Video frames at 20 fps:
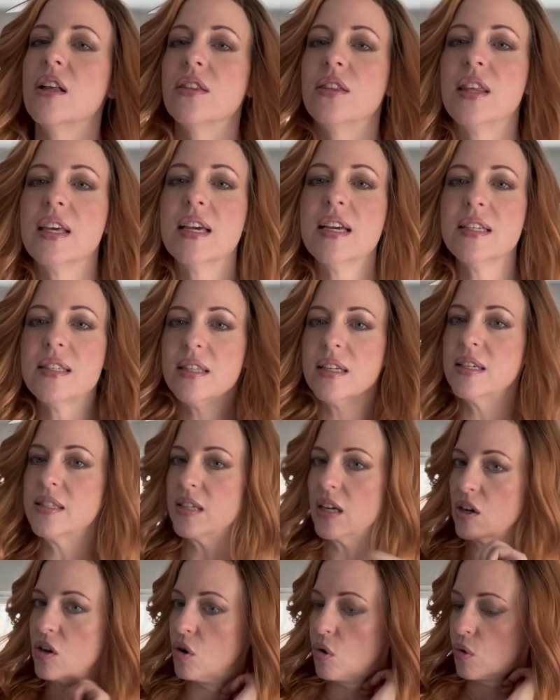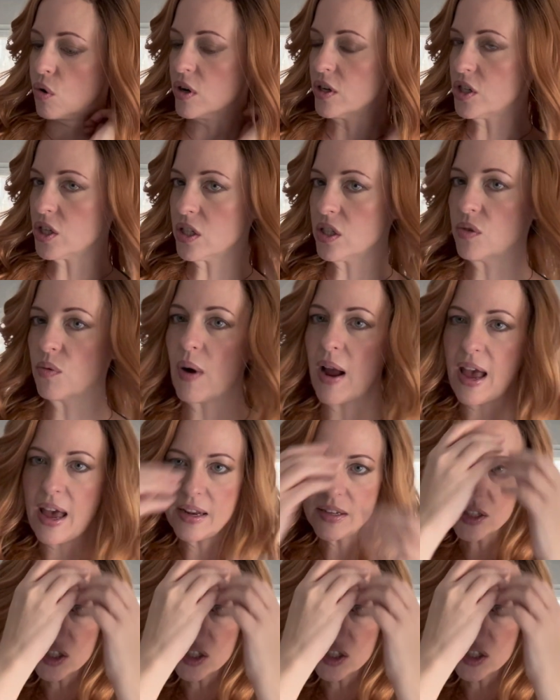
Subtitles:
this is a gorgeous red.